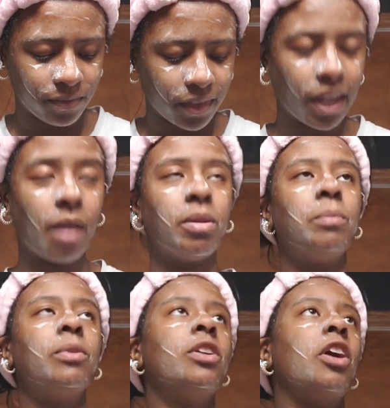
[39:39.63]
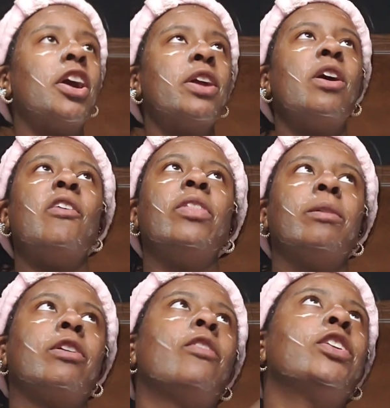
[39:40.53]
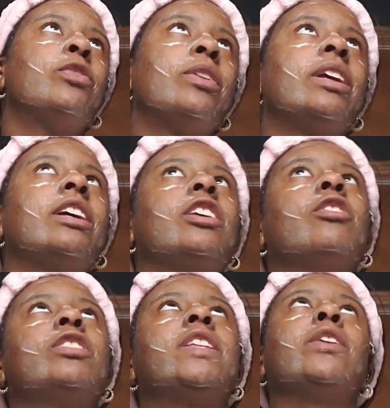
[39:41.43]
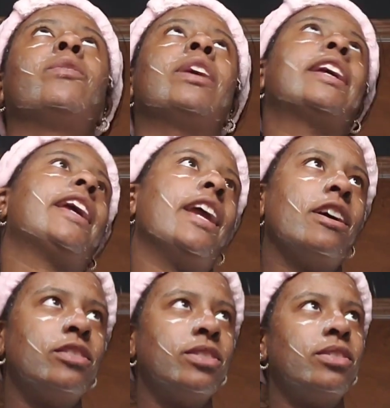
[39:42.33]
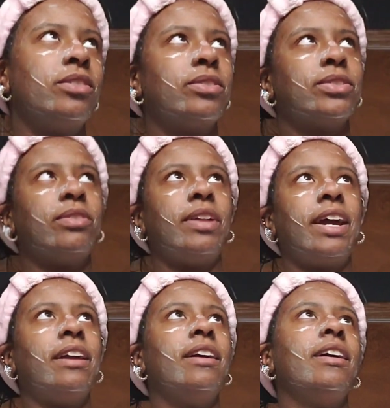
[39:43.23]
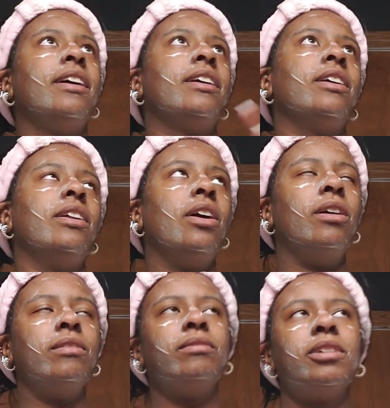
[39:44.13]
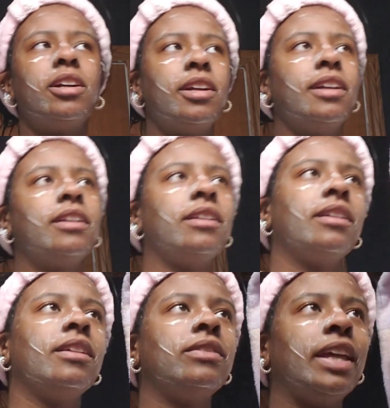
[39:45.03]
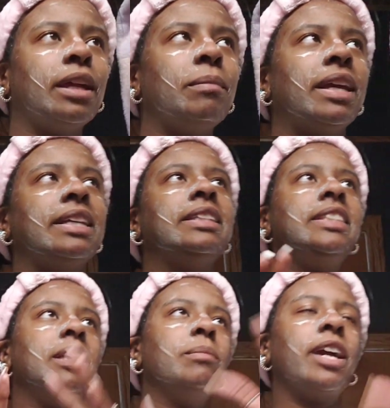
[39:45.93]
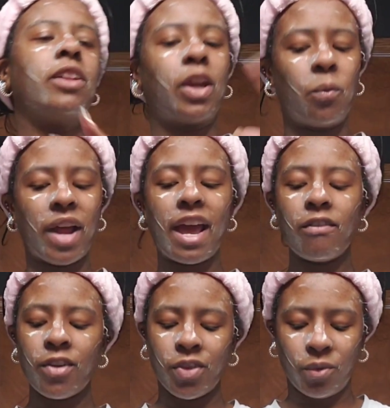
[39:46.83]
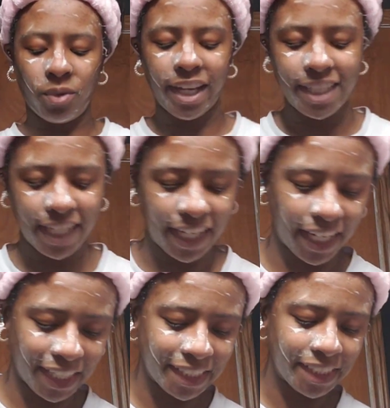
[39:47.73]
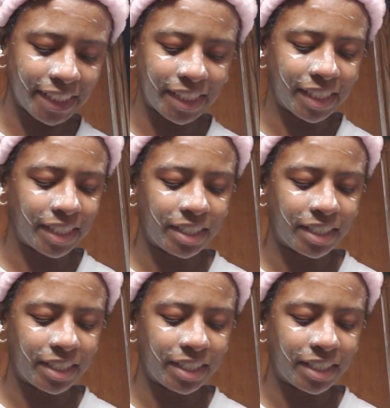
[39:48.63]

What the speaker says: Now, people can argue, oh, they were only doing it, you know, so they don't get canceled, or so, like, you know, they can make it seem like whatever the reason is,